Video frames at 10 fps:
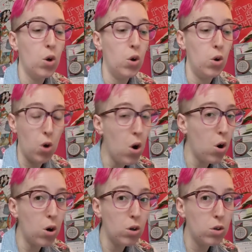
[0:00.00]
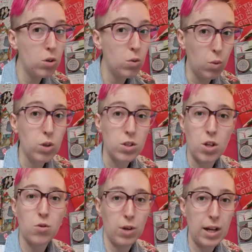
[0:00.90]
not ones
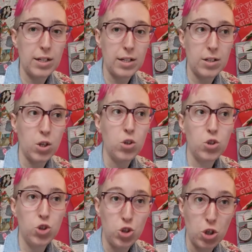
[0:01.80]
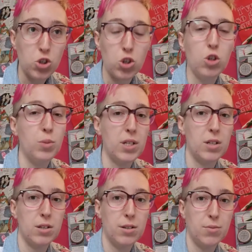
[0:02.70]
that are related just to your
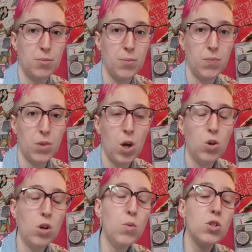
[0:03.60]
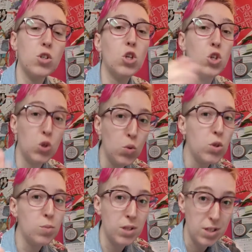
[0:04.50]
business, not ones that you
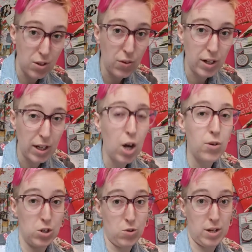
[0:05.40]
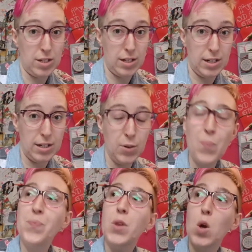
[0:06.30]
specifically are interested in.
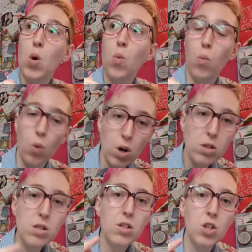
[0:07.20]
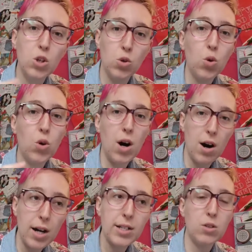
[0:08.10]
Ones that your
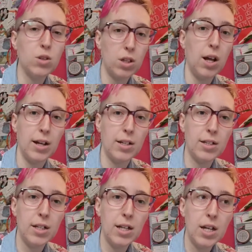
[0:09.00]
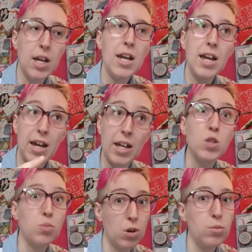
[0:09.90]
ideal client is
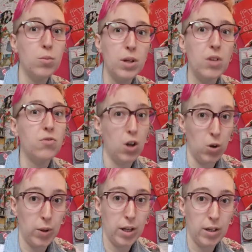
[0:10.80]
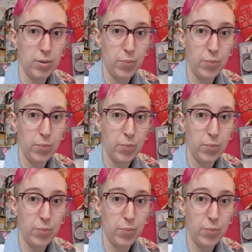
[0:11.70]
probably following.